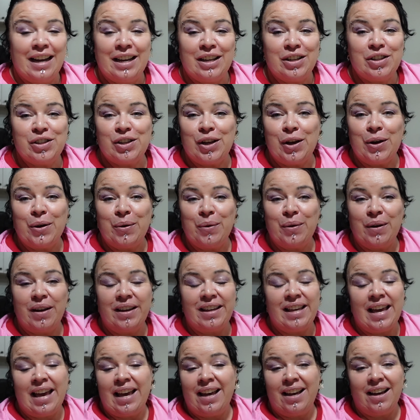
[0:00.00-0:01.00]
So
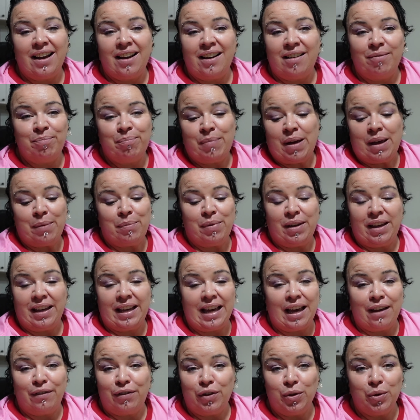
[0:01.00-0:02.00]
yeah, maybe it
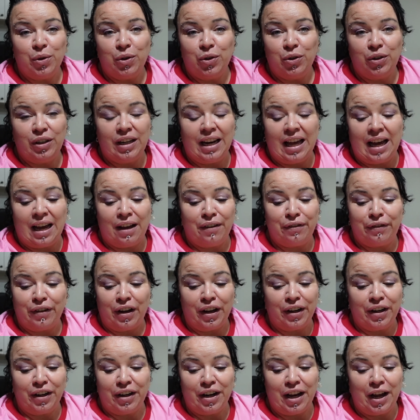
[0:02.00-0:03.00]
gave you a good laugh.
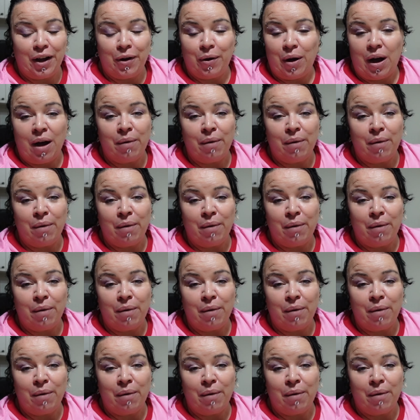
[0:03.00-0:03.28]
I don't know.